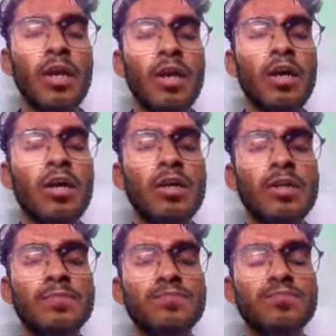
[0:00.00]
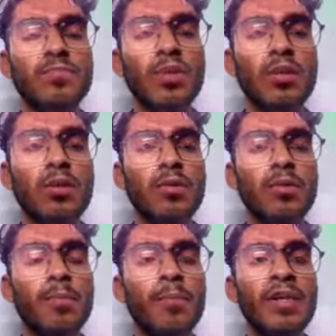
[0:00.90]
Uh,
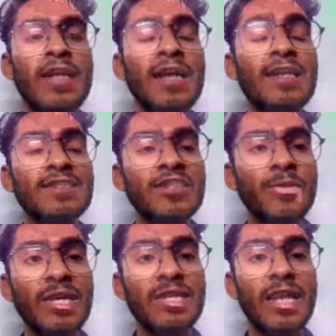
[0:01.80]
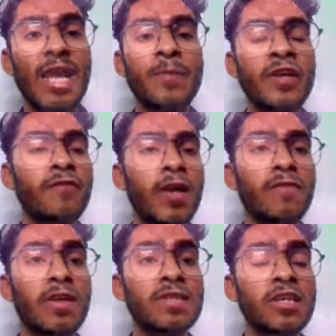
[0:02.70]
but that doesn't mean that MD5
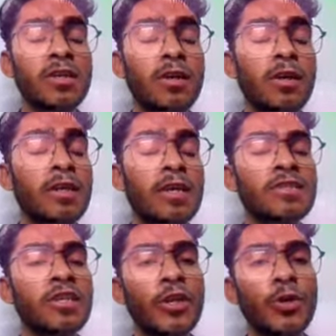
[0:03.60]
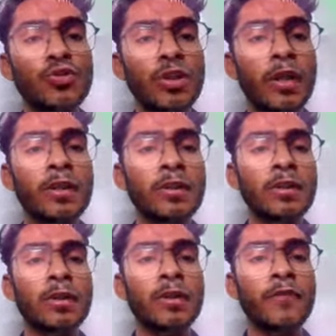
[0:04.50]
doesn't isn't used in
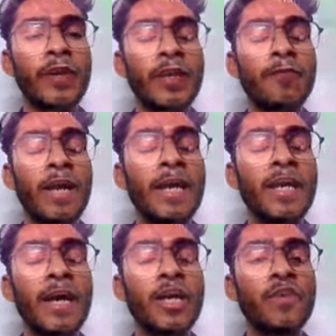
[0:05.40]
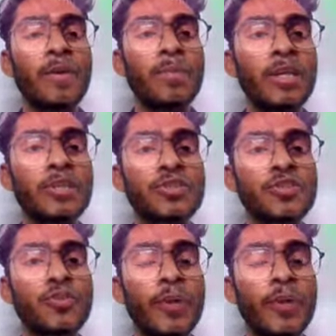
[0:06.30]
uh, variety kind of applications today.